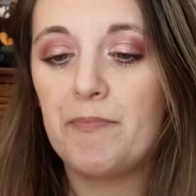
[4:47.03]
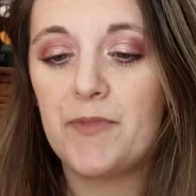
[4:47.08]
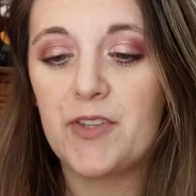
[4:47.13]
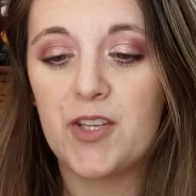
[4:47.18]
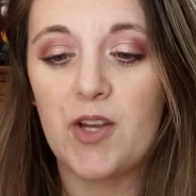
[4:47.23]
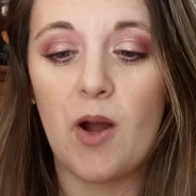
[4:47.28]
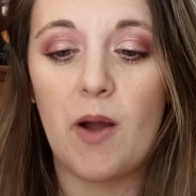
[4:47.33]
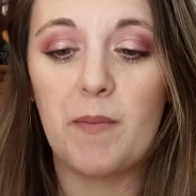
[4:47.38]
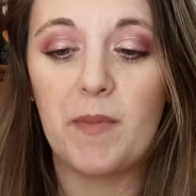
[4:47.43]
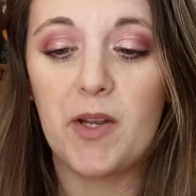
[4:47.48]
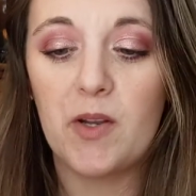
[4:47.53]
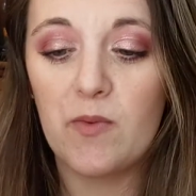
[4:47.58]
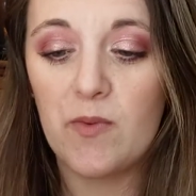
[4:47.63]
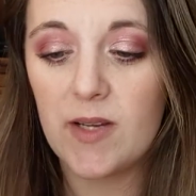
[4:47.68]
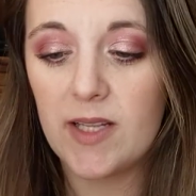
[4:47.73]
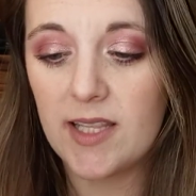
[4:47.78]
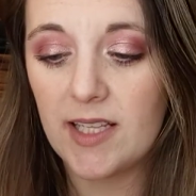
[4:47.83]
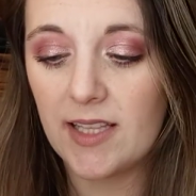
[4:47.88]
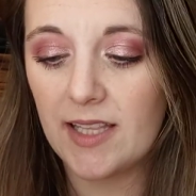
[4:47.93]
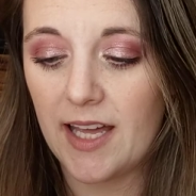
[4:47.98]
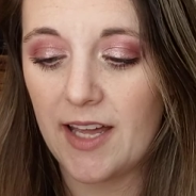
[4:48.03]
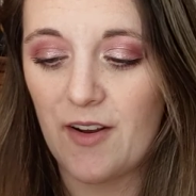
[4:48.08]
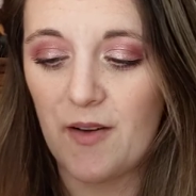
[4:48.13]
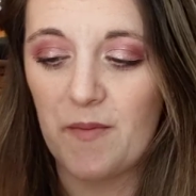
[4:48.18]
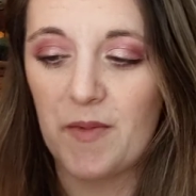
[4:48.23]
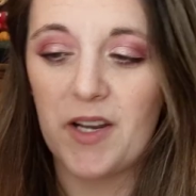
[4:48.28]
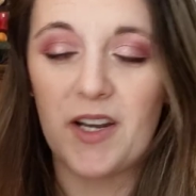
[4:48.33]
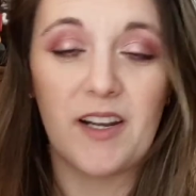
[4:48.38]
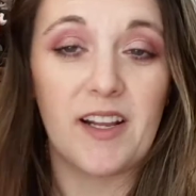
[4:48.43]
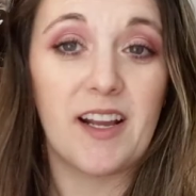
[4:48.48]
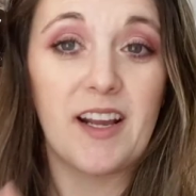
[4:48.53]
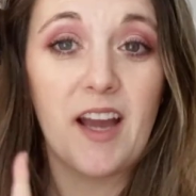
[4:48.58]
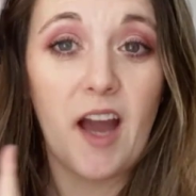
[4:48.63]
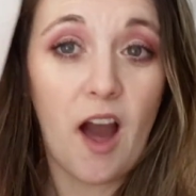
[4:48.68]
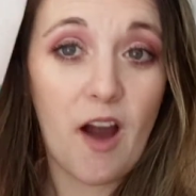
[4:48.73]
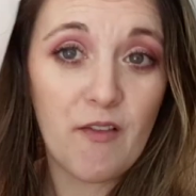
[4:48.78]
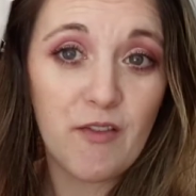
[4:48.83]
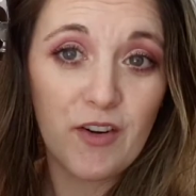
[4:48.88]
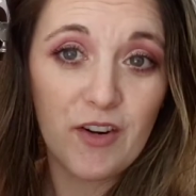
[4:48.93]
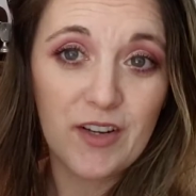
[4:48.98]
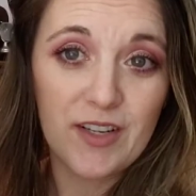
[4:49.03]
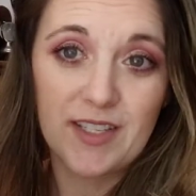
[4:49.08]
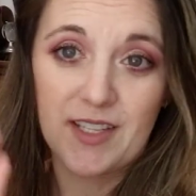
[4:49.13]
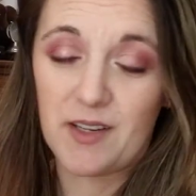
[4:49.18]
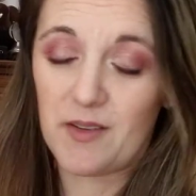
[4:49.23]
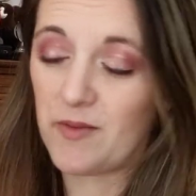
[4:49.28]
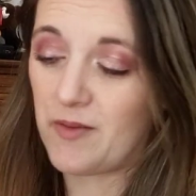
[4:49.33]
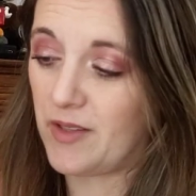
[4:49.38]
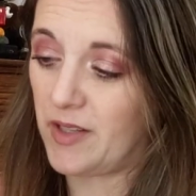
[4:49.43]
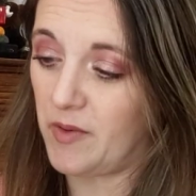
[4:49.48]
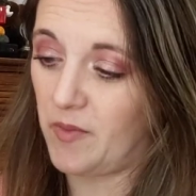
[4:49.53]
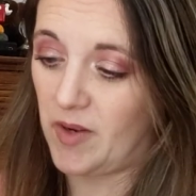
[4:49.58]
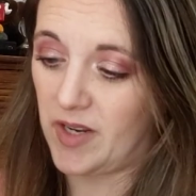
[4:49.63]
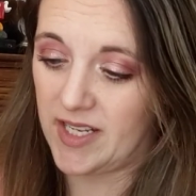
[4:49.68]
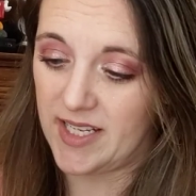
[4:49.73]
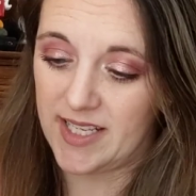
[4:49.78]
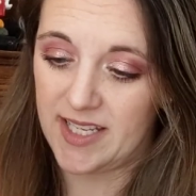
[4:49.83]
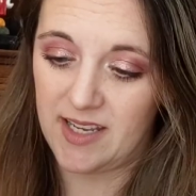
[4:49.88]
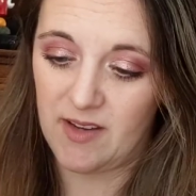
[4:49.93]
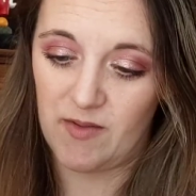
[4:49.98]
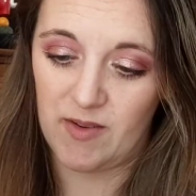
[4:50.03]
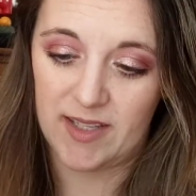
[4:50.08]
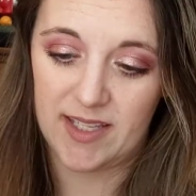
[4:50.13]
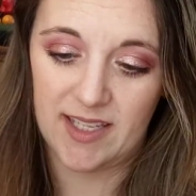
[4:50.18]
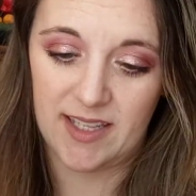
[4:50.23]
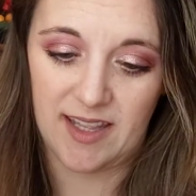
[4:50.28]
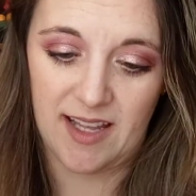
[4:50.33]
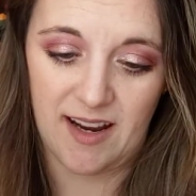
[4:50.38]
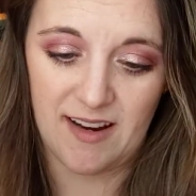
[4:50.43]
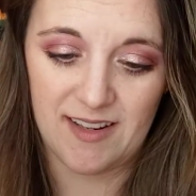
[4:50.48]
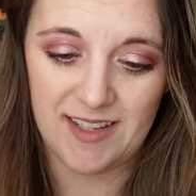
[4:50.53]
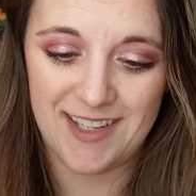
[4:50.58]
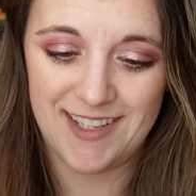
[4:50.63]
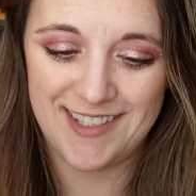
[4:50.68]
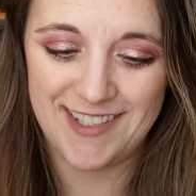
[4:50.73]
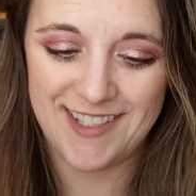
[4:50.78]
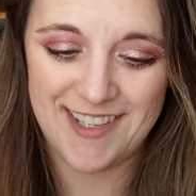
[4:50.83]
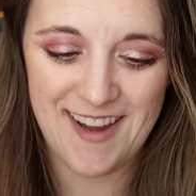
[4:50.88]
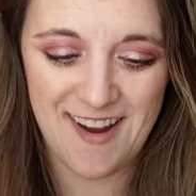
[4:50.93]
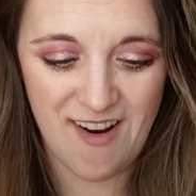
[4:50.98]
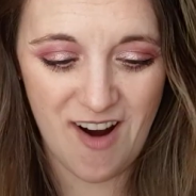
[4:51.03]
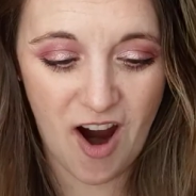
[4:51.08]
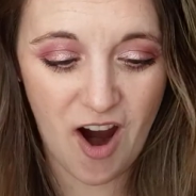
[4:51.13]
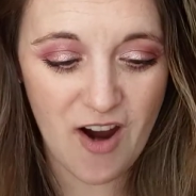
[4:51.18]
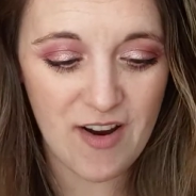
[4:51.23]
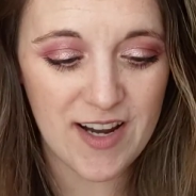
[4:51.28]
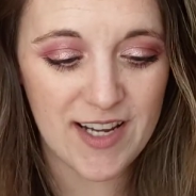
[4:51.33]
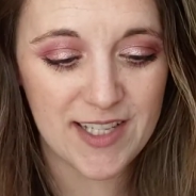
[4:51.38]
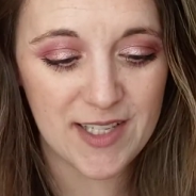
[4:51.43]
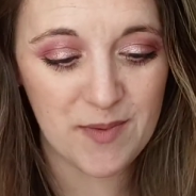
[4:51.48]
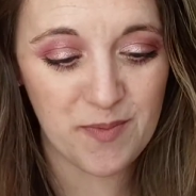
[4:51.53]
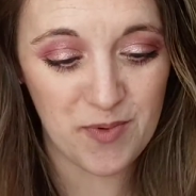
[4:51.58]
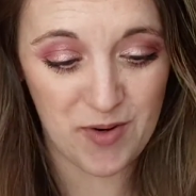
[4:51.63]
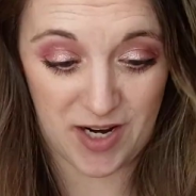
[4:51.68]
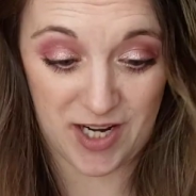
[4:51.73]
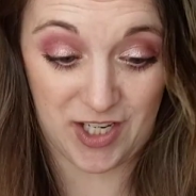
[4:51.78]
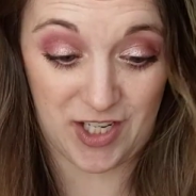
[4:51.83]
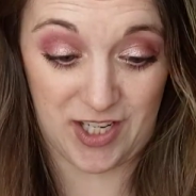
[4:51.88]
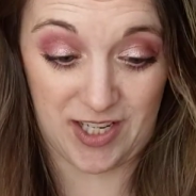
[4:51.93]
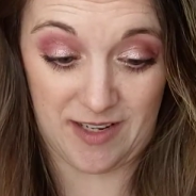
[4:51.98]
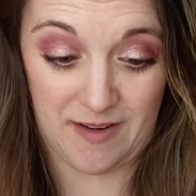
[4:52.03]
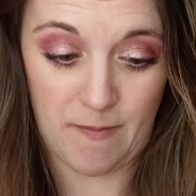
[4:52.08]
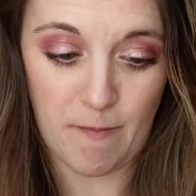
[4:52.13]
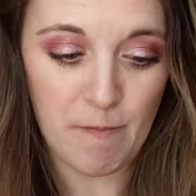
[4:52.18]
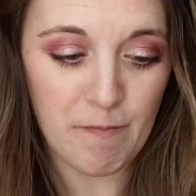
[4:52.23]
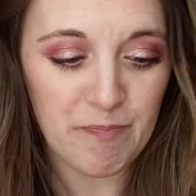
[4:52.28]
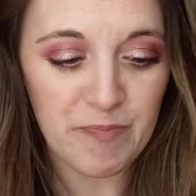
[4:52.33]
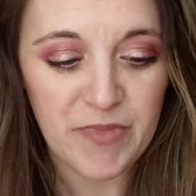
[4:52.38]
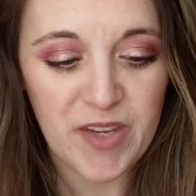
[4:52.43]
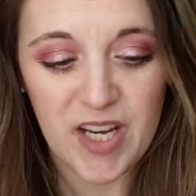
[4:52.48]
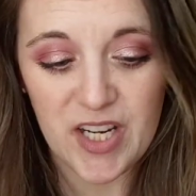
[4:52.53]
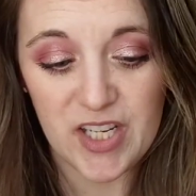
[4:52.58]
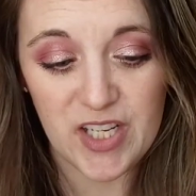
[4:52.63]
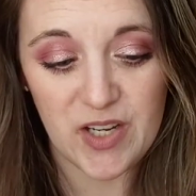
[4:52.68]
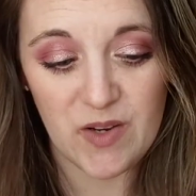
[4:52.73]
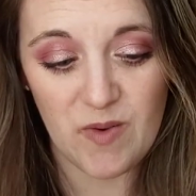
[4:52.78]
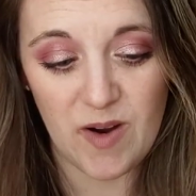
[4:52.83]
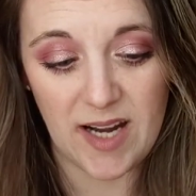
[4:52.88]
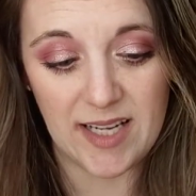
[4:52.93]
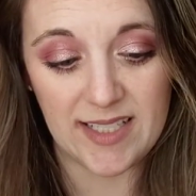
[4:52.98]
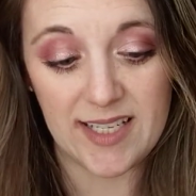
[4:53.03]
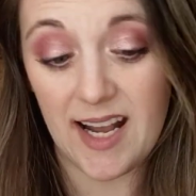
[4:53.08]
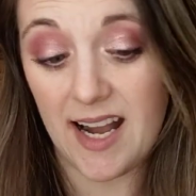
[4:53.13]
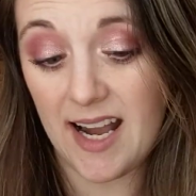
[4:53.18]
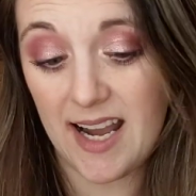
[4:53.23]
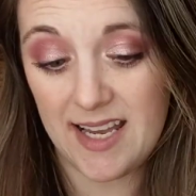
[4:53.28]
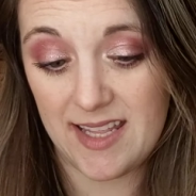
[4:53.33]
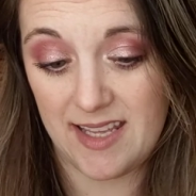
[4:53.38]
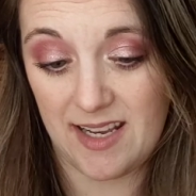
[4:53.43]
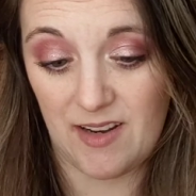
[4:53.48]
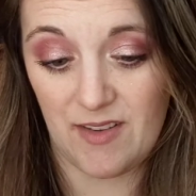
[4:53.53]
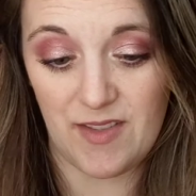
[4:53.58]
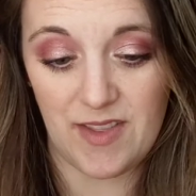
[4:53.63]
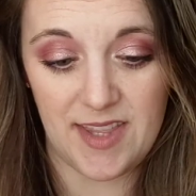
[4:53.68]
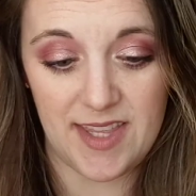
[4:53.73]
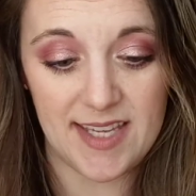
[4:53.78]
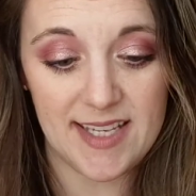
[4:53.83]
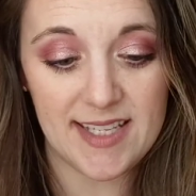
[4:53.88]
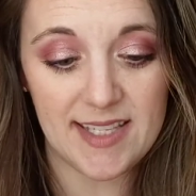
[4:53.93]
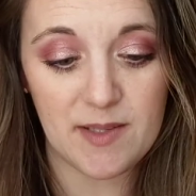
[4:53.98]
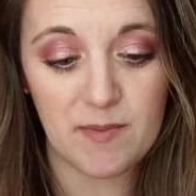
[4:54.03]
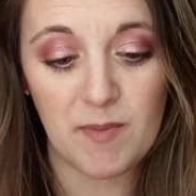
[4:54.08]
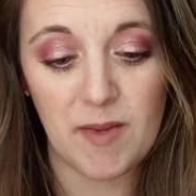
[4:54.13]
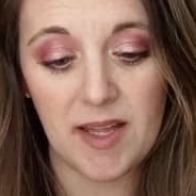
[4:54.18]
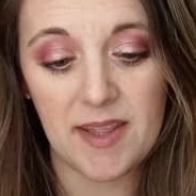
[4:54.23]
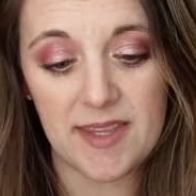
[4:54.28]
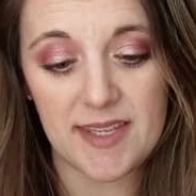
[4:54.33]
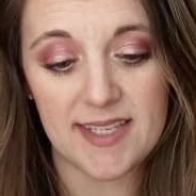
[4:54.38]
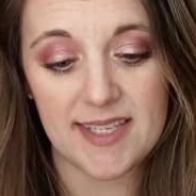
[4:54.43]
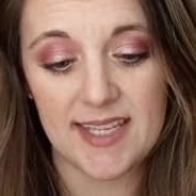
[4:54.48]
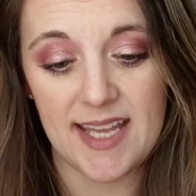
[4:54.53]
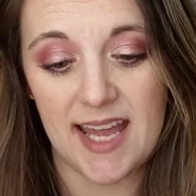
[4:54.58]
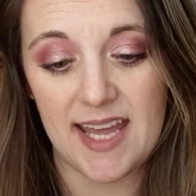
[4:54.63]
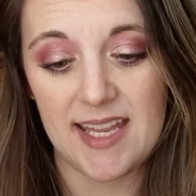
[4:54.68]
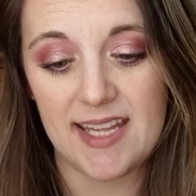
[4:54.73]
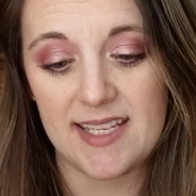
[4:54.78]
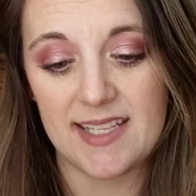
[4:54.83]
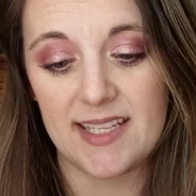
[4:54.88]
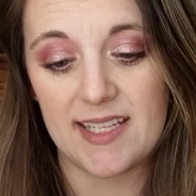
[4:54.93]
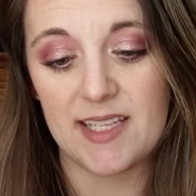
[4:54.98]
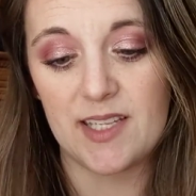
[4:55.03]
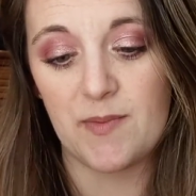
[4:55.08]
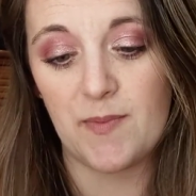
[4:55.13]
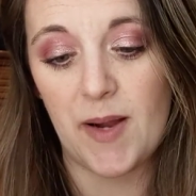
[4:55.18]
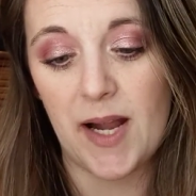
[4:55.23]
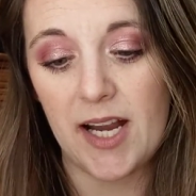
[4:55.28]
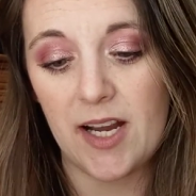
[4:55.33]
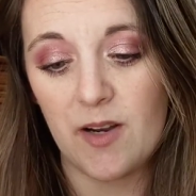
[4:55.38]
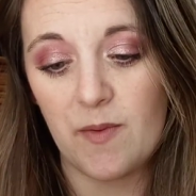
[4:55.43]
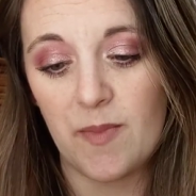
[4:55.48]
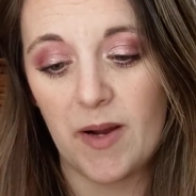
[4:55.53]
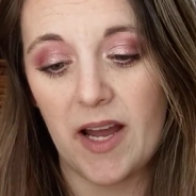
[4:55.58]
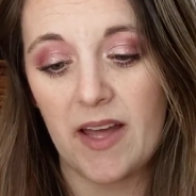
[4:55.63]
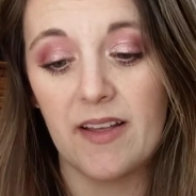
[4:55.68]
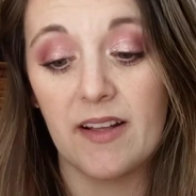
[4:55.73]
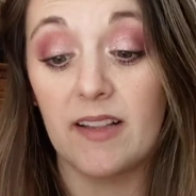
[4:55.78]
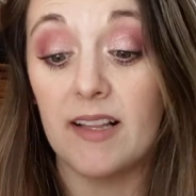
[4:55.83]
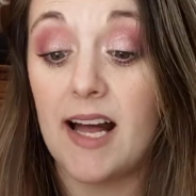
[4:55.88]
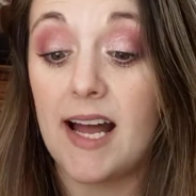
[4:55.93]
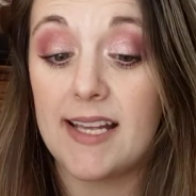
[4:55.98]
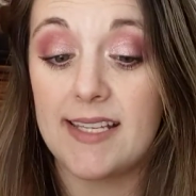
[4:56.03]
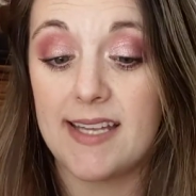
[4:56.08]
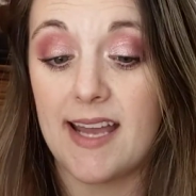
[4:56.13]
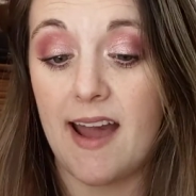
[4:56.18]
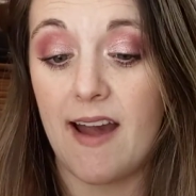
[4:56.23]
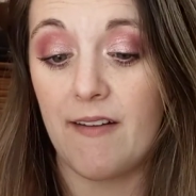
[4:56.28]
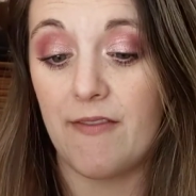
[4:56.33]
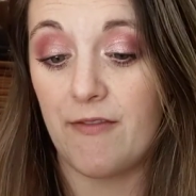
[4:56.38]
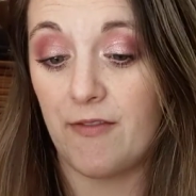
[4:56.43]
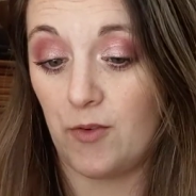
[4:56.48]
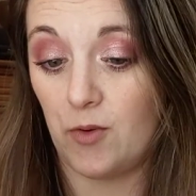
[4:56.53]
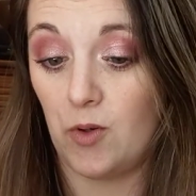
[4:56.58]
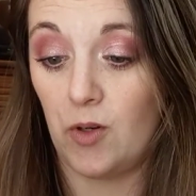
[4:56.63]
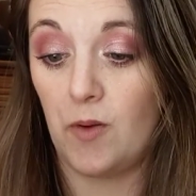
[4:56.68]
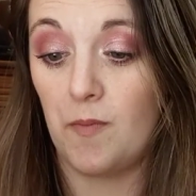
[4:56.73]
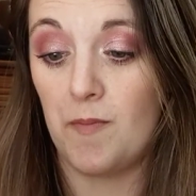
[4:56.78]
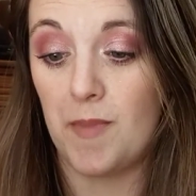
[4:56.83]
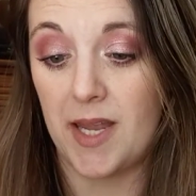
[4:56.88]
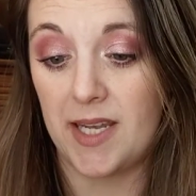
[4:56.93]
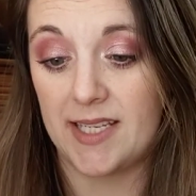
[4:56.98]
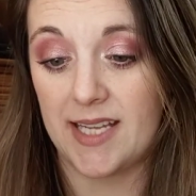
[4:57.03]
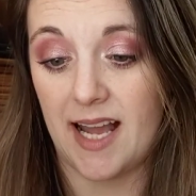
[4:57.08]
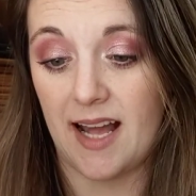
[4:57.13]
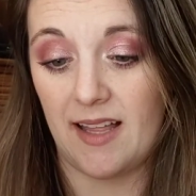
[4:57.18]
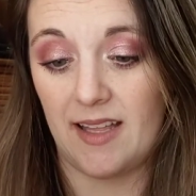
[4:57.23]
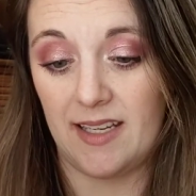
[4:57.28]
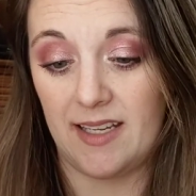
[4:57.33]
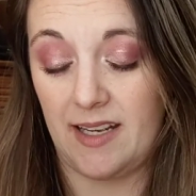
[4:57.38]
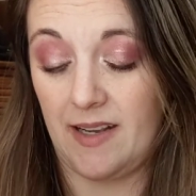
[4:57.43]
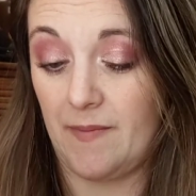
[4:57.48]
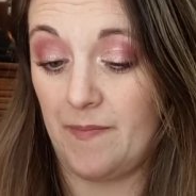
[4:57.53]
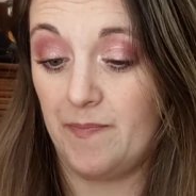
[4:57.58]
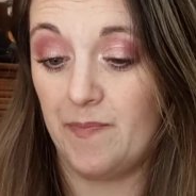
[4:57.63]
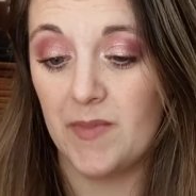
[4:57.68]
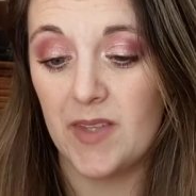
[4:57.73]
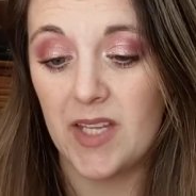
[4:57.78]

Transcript: So I'm gonna read the letter. I'm gonna cover because I don't really want to see what's in there. So our inspiration, she writes, hi there, this month's set is inspired by the glass half full mentality.